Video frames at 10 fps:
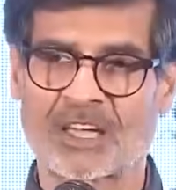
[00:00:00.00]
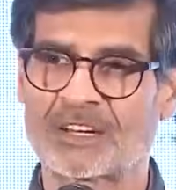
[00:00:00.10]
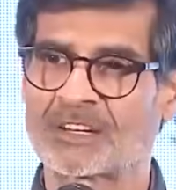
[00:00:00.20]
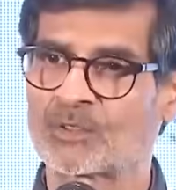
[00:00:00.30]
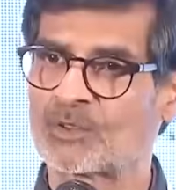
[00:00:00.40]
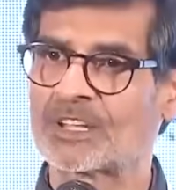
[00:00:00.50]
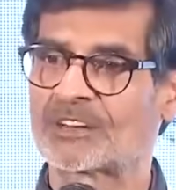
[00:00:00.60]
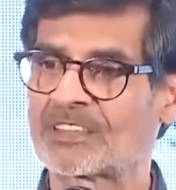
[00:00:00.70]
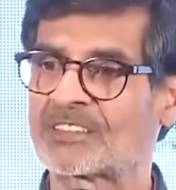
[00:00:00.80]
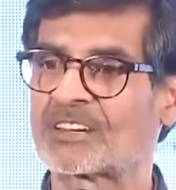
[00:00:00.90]
And it is only
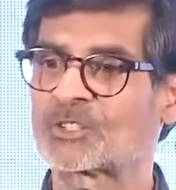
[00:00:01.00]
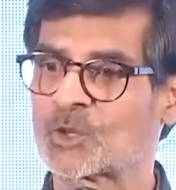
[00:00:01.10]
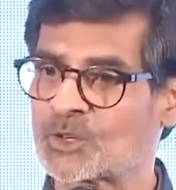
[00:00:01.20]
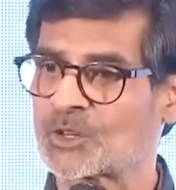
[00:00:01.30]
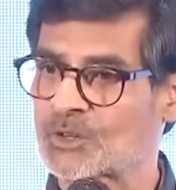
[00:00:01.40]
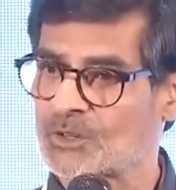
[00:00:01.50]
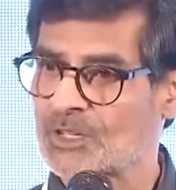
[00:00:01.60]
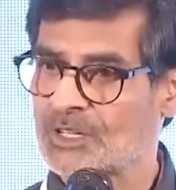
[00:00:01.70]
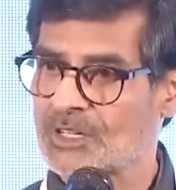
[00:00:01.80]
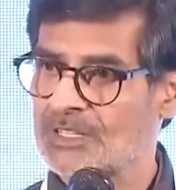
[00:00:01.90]
Raisina Tokyo
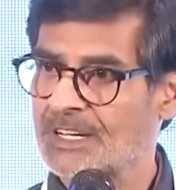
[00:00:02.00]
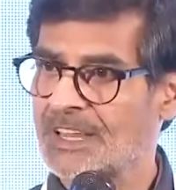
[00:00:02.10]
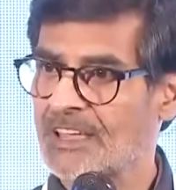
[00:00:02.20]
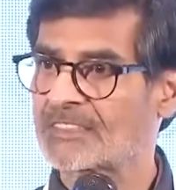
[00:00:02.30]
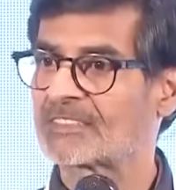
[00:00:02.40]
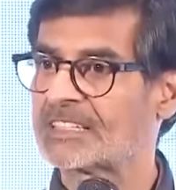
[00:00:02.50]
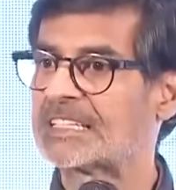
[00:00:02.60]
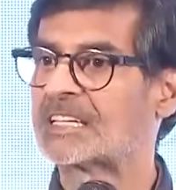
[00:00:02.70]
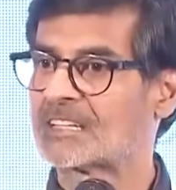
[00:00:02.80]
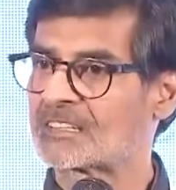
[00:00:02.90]
that has the
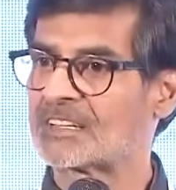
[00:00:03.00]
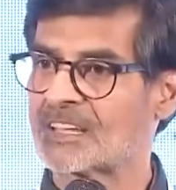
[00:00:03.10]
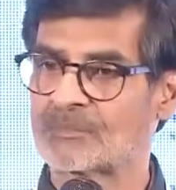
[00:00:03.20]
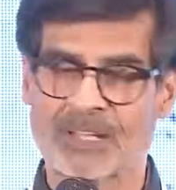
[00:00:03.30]
city in its name,